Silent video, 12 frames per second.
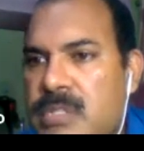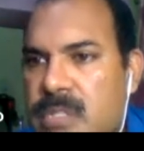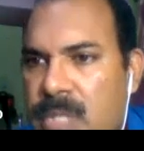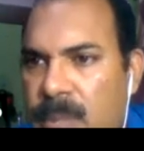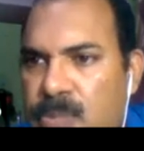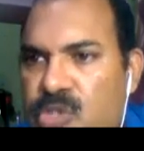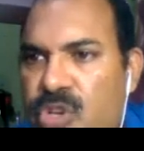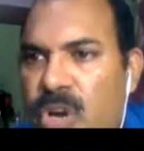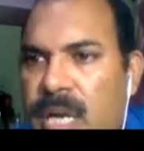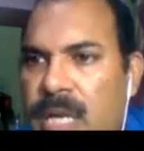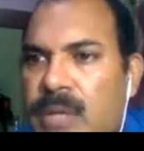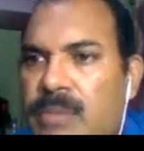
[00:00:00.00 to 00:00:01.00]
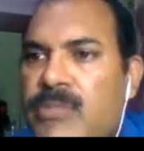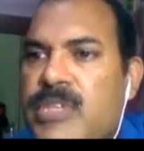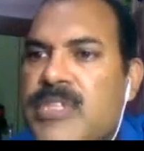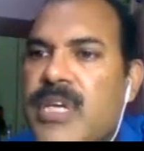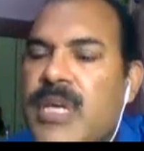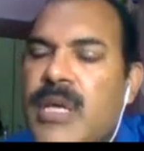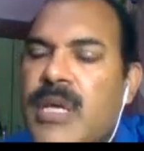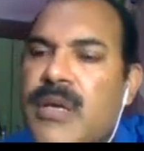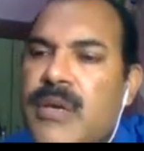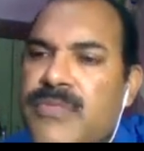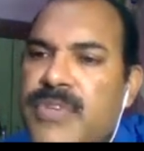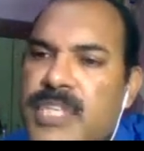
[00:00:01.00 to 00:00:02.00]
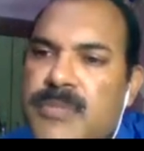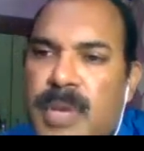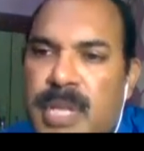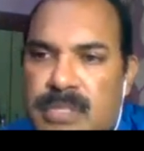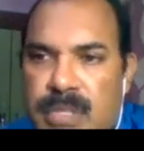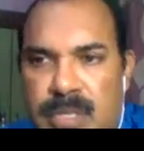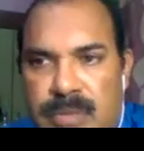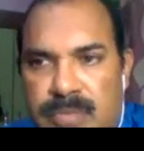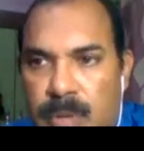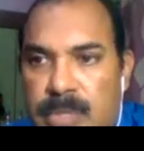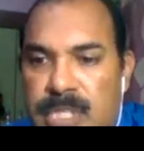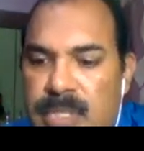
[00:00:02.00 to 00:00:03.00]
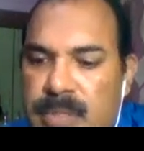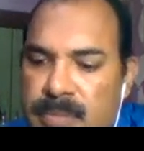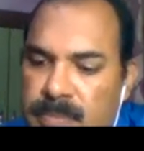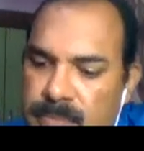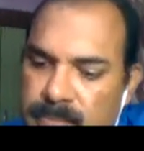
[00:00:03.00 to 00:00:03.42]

stiff joint with a fixed flexion deformity.